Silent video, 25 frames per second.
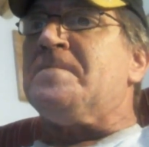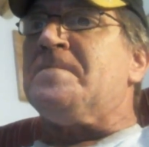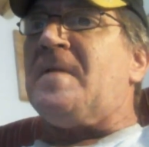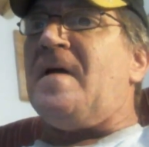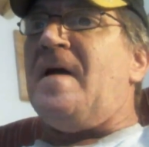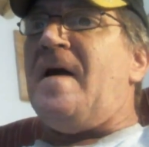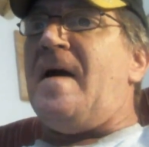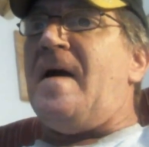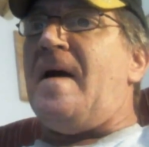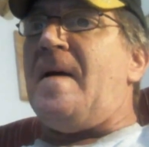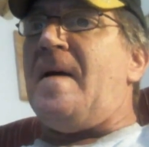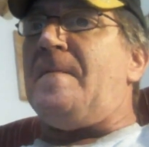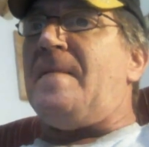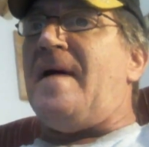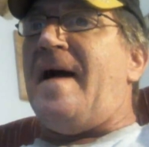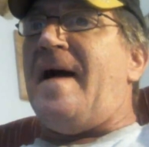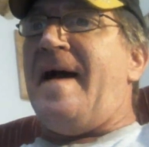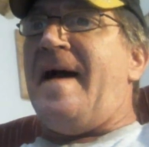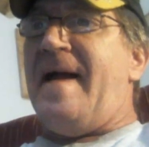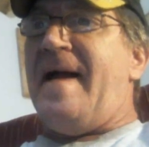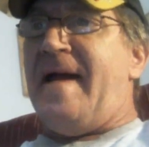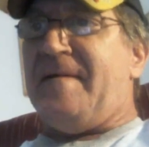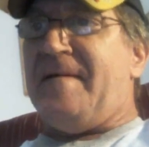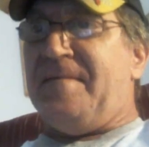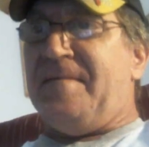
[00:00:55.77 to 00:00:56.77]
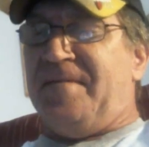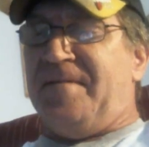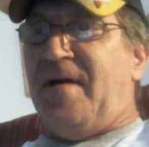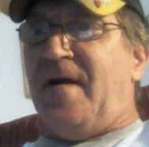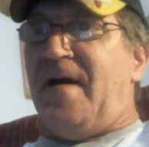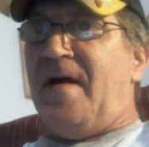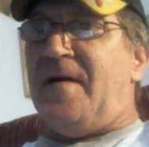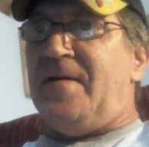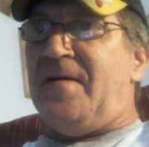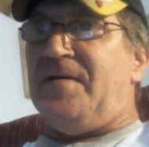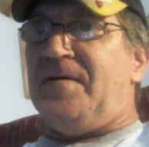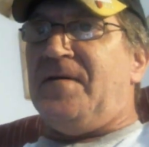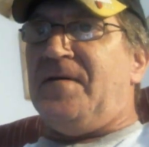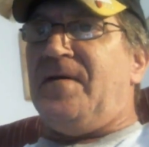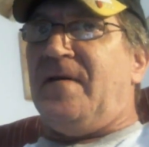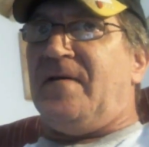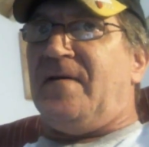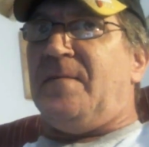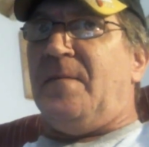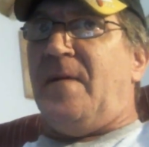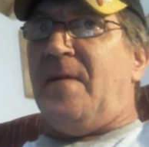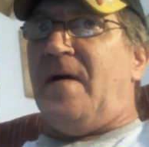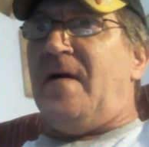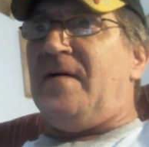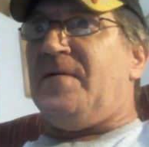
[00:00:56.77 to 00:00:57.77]
I have done
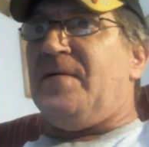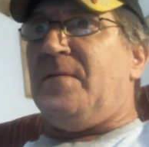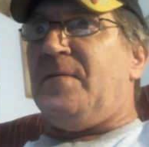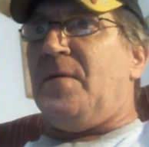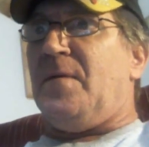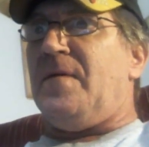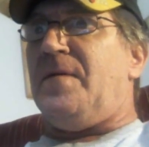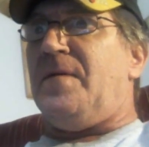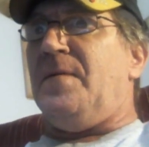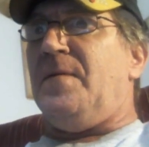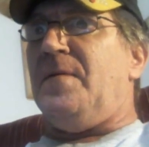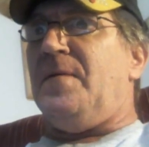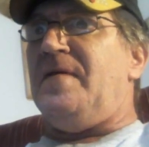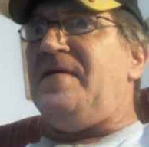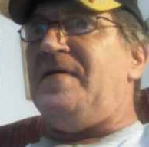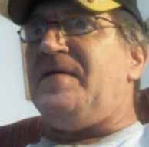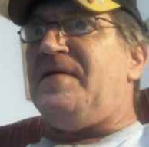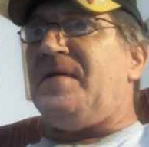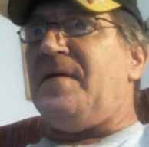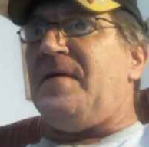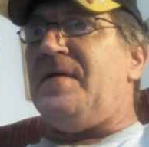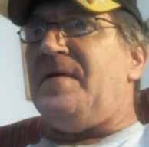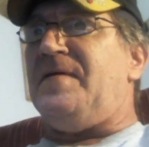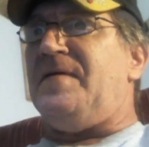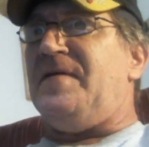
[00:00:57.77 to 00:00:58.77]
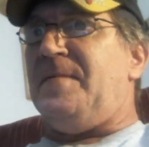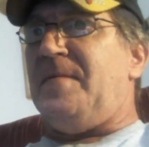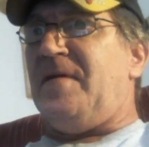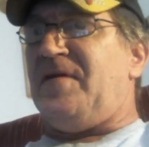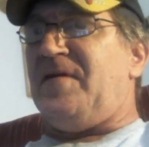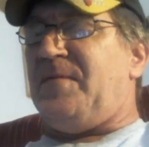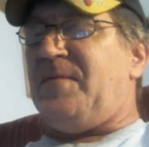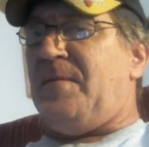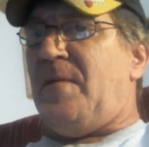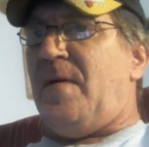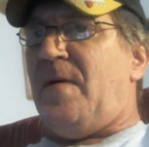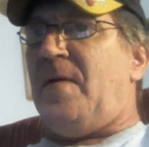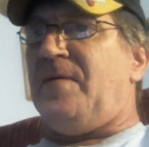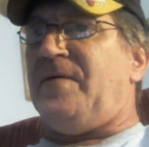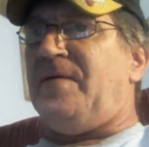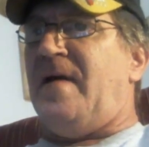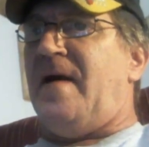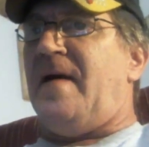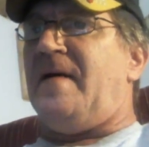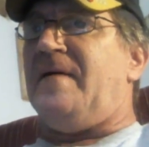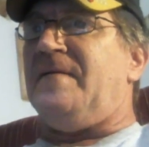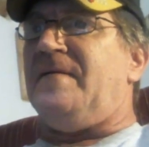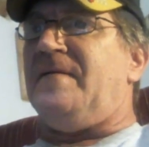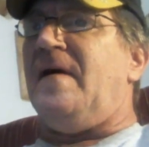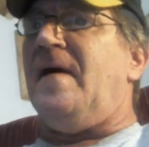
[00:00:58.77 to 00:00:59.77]
6 months worth of research in my small
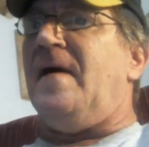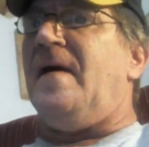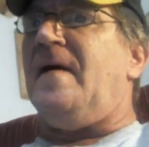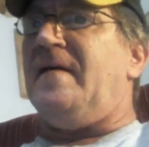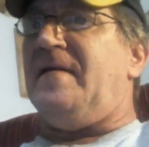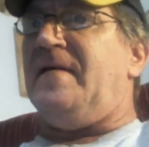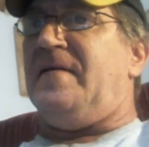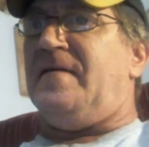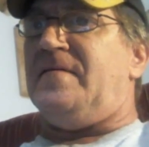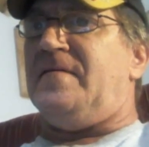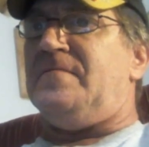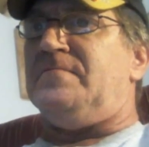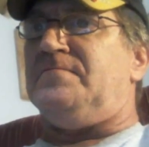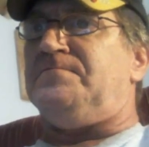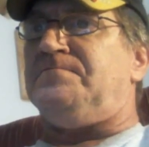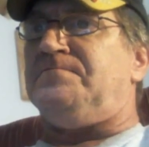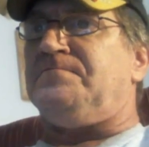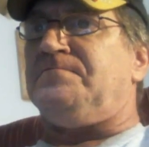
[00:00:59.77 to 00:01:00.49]
town of Huntington.